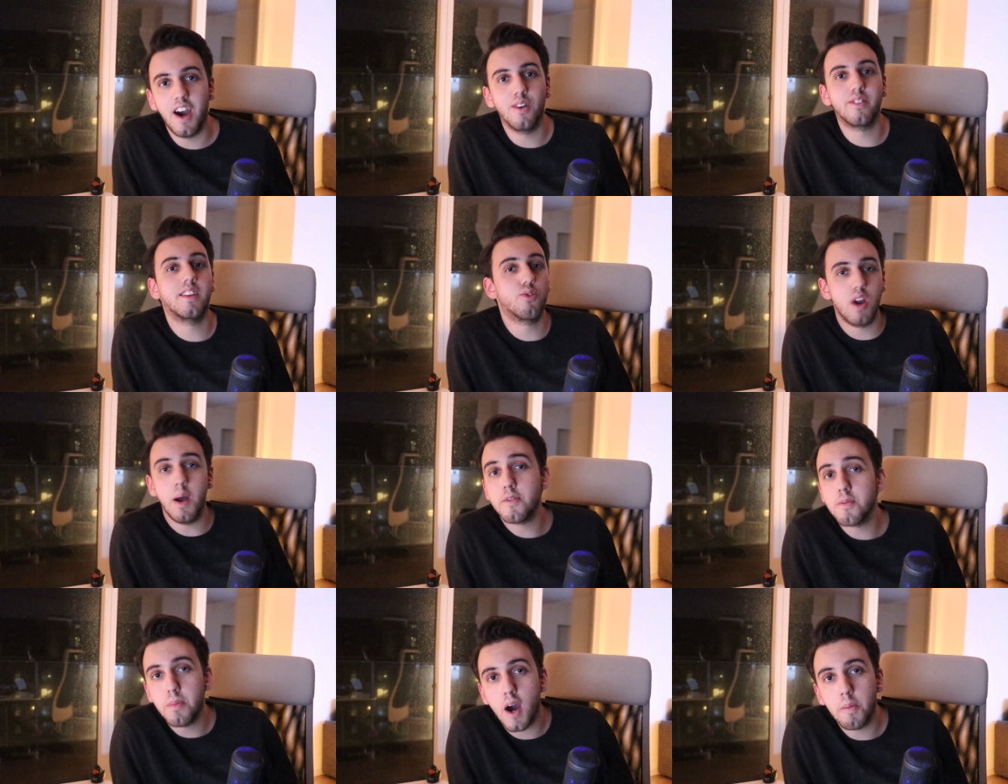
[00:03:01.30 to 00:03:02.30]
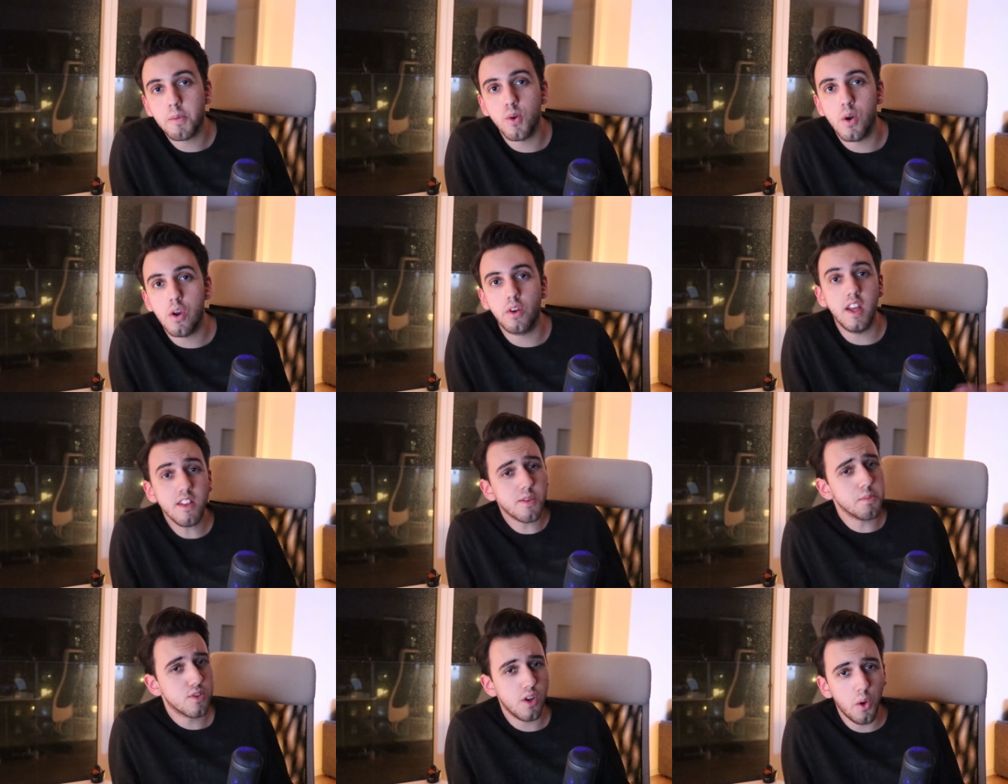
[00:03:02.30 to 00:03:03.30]
out, grab some popcorn, get
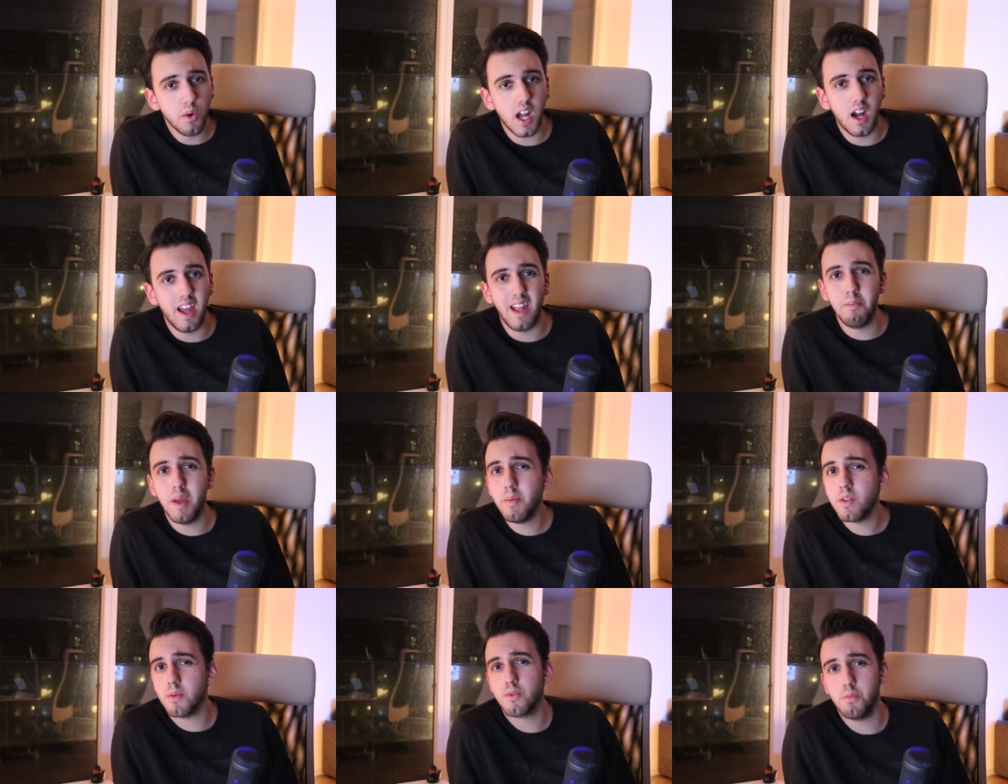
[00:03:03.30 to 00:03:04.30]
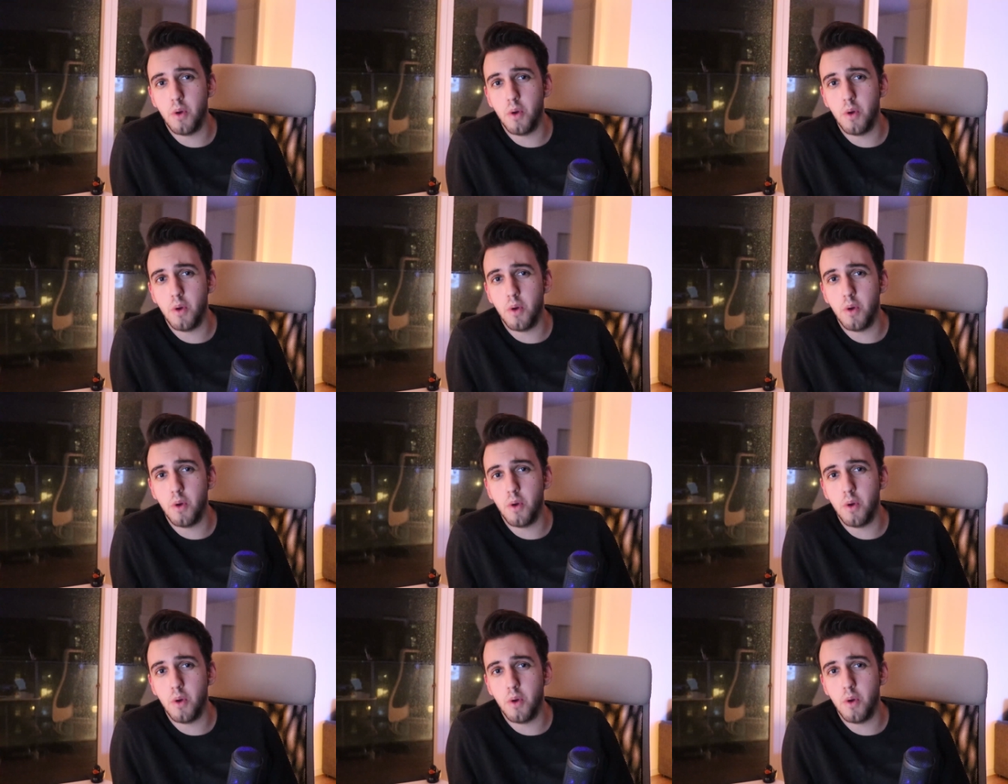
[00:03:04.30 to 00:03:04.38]
some soda and maybe some